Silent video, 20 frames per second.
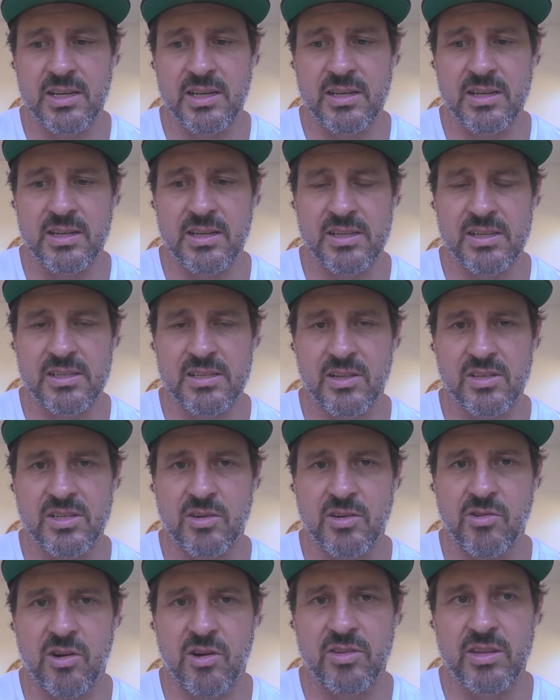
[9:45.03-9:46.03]
And there's lots
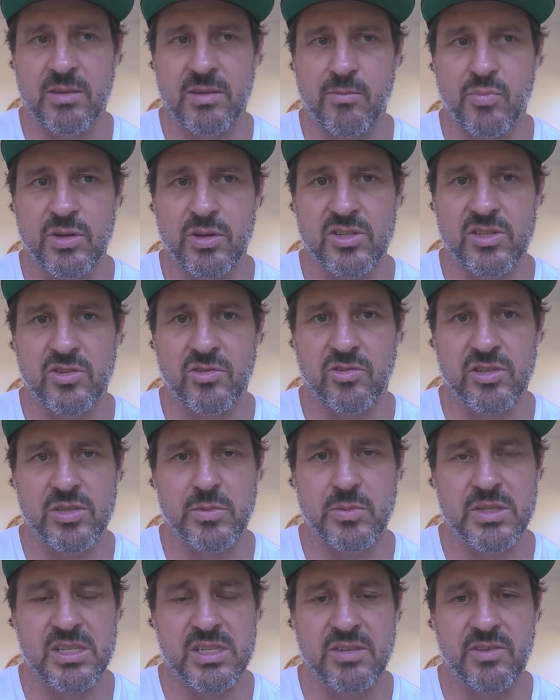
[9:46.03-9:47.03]
of growth in Prince George
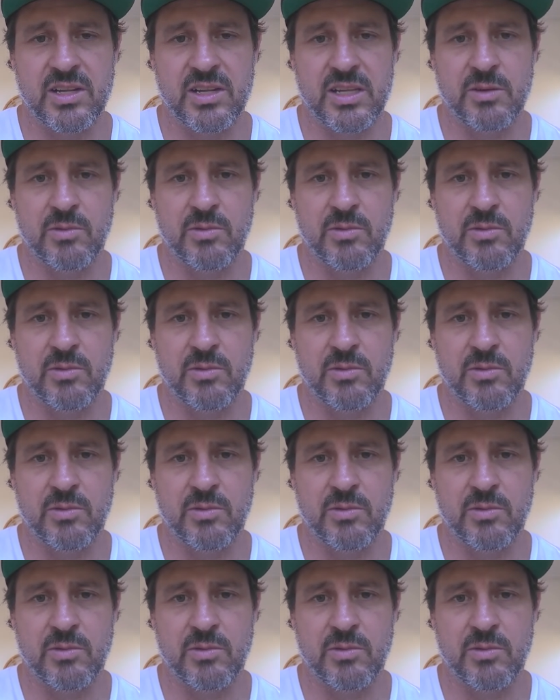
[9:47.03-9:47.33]
specifically,